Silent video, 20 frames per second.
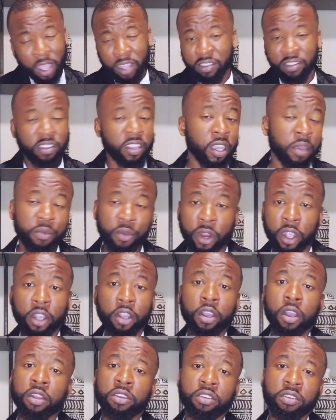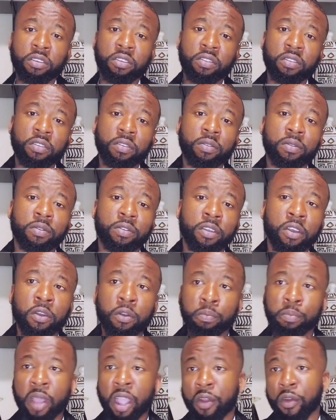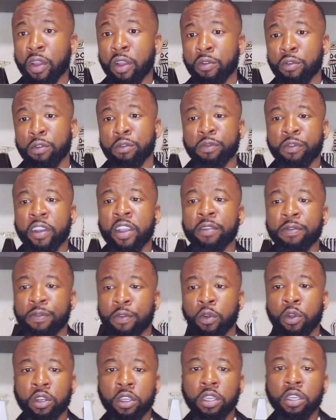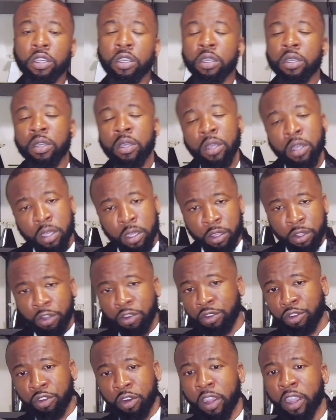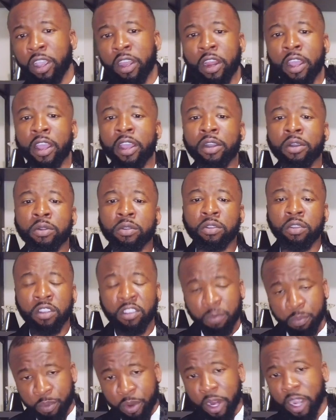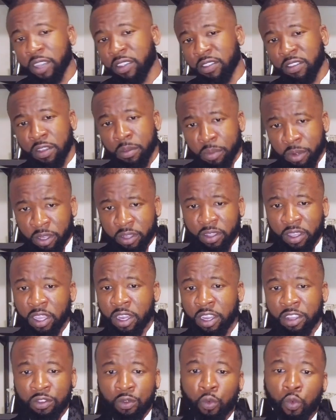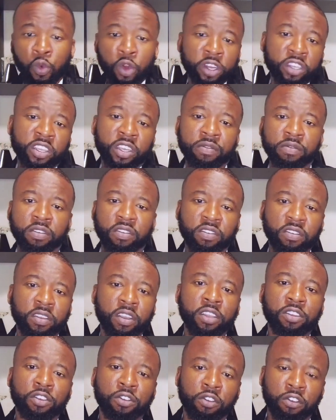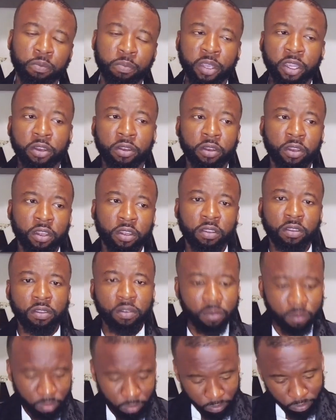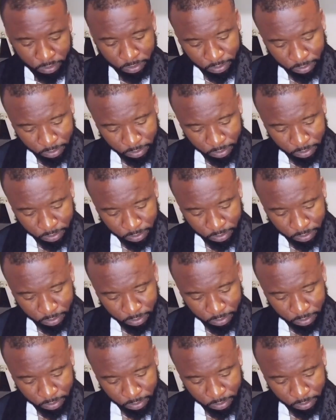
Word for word: It's damn right gorgeous. So Black with 540, you should try it out. It's pricey, but it is worth every cent you spend on it.